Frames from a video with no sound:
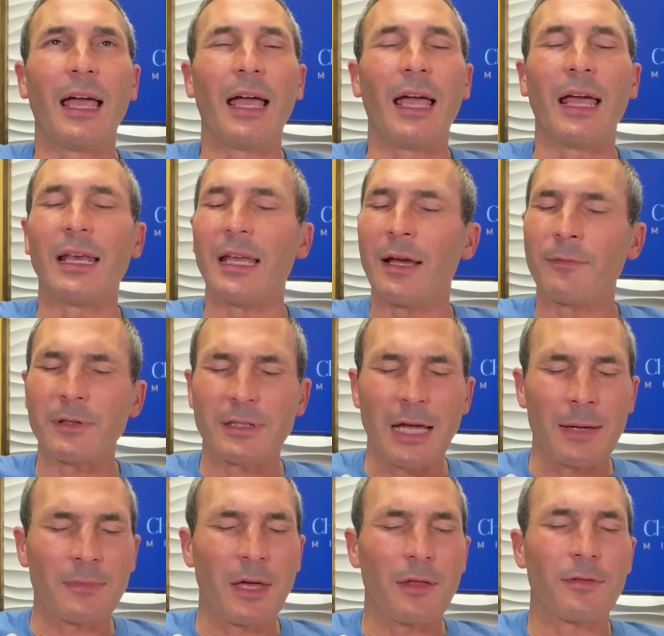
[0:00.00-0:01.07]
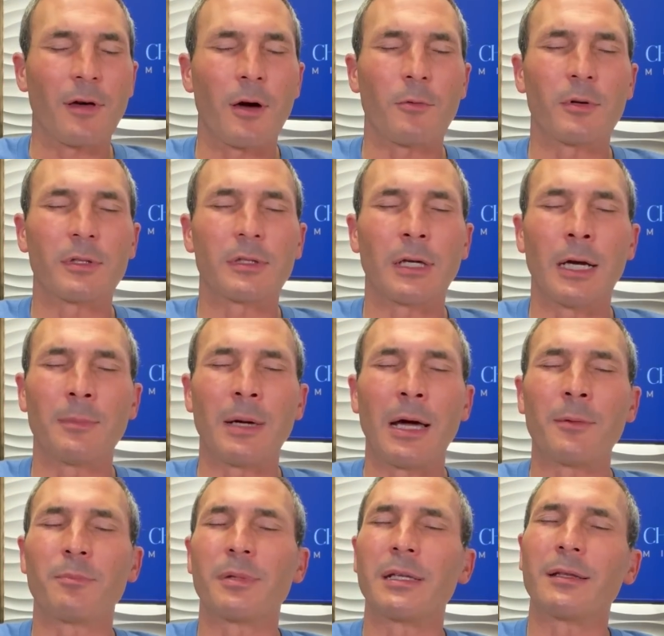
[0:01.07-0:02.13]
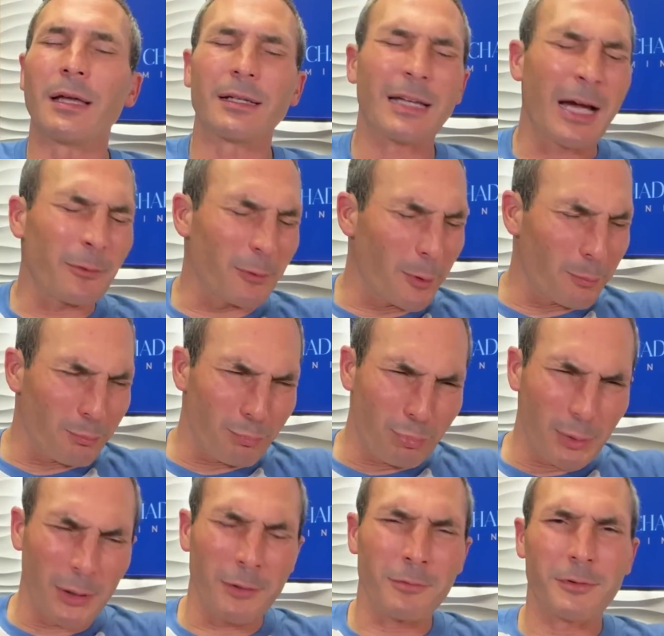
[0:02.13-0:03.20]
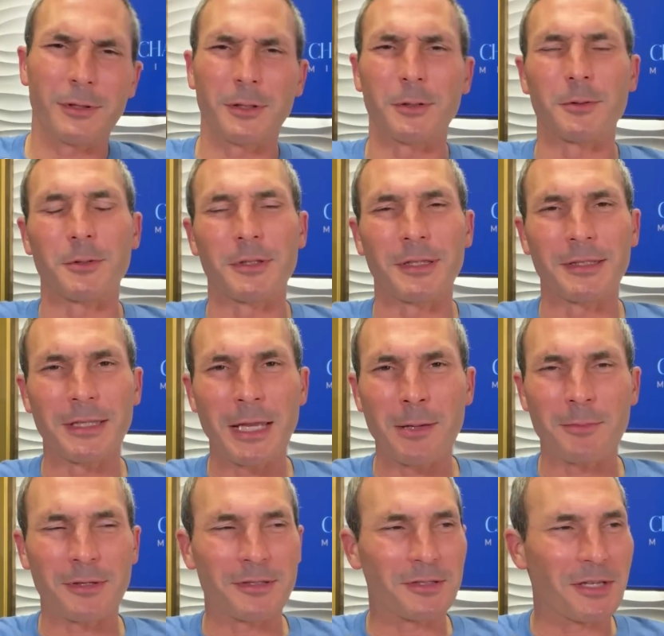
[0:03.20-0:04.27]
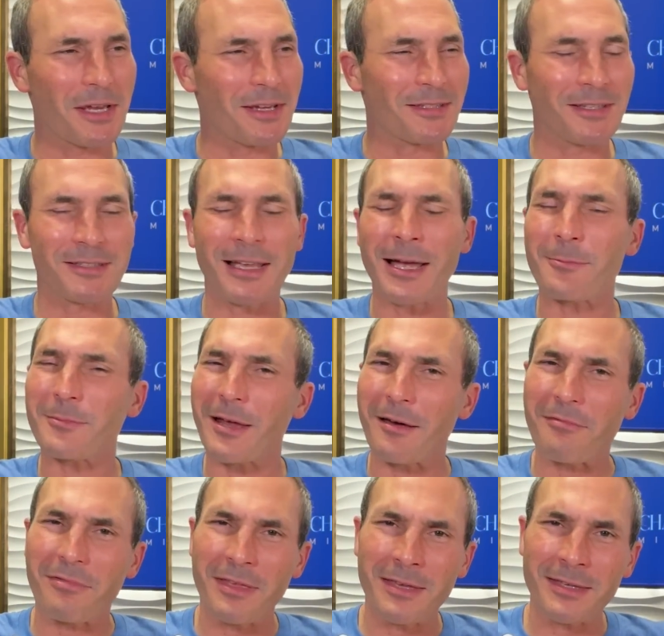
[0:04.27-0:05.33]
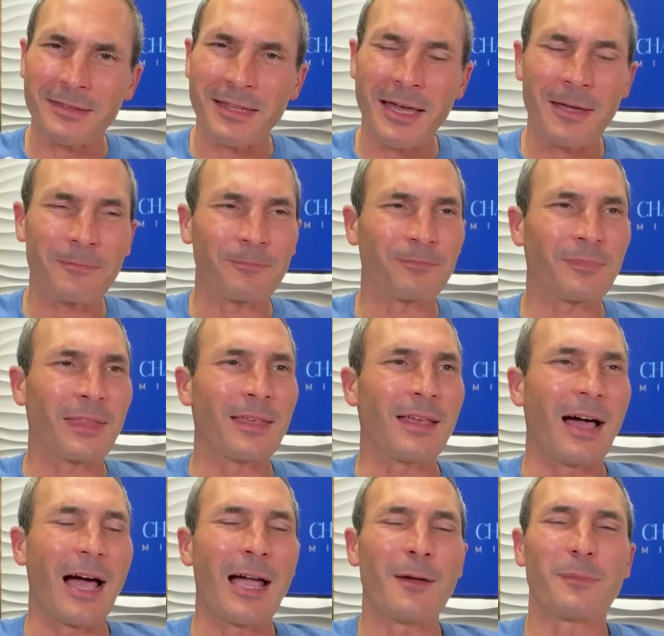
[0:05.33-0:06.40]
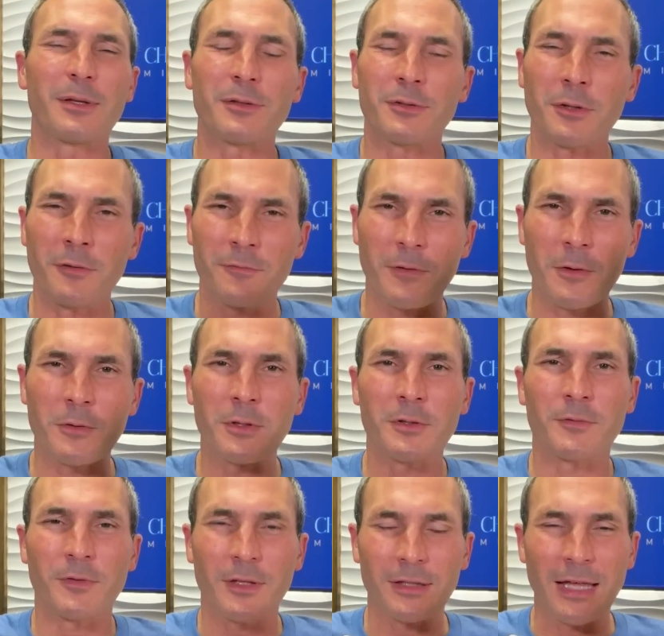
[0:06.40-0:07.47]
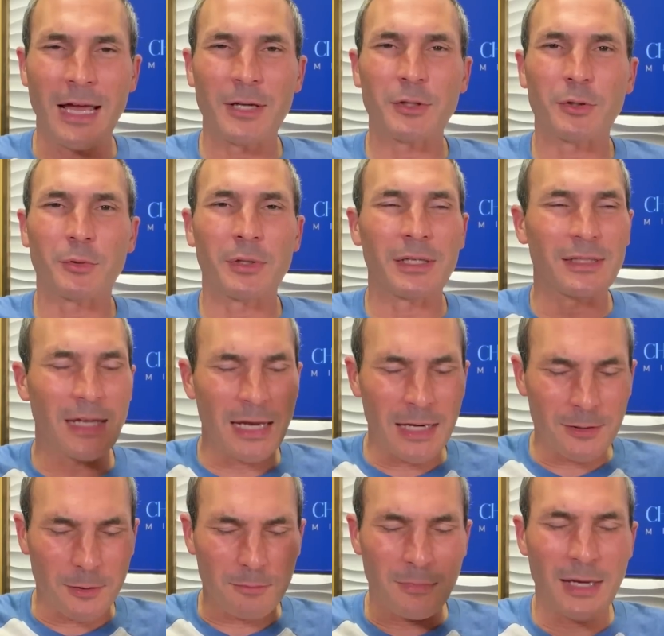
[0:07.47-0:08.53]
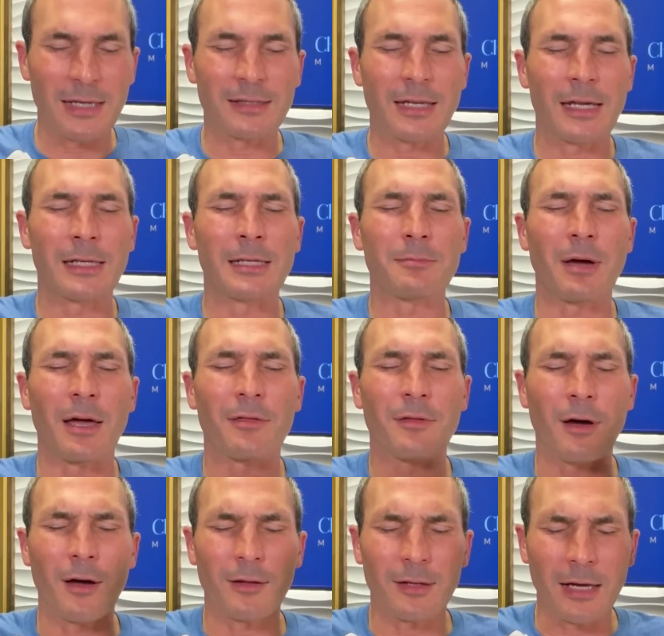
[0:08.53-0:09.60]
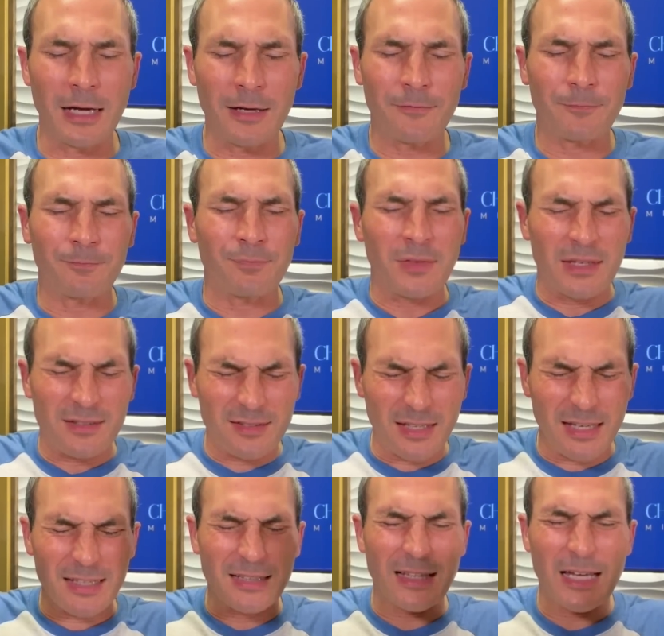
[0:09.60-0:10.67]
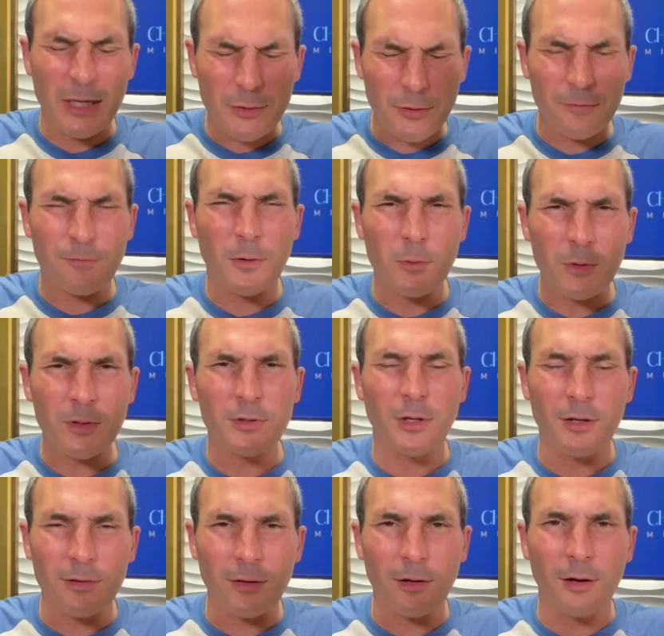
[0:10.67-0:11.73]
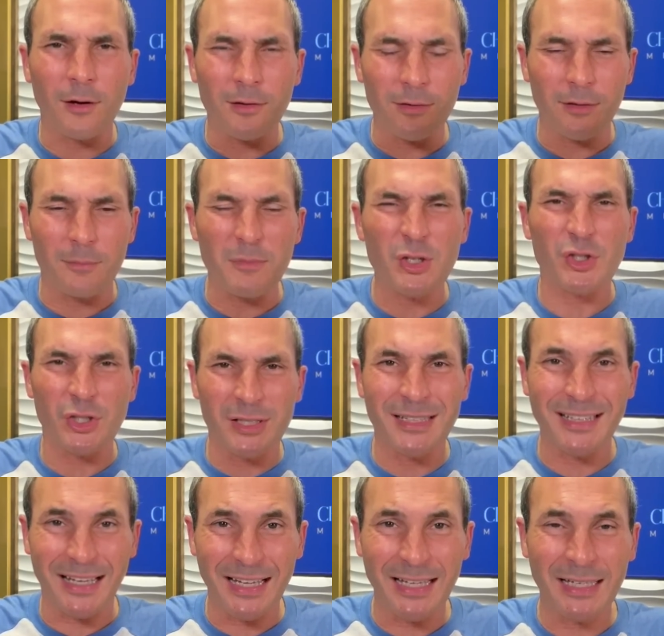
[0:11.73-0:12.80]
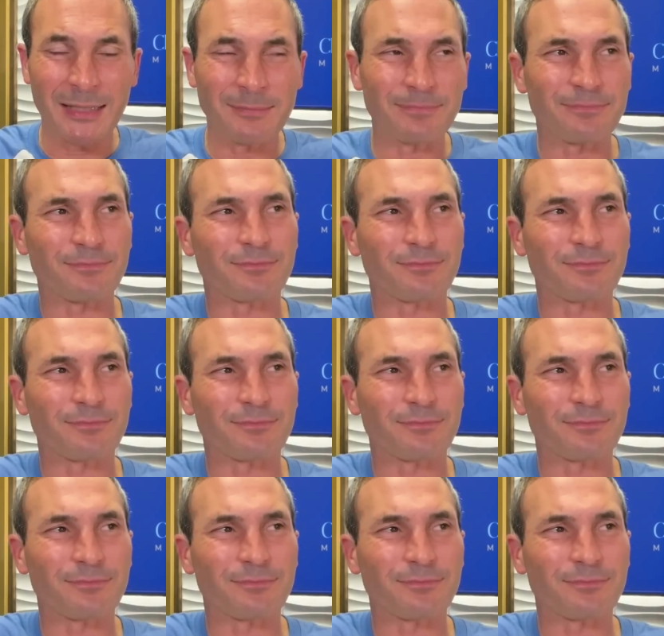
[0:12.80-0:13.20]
And every time that thought would come, I'd be like, I rebuke you in the name of Jesus. I'm not thinking that. I've been so focused for the last three days on maintaining my thought life, staying laser focused on, on the mission at hand.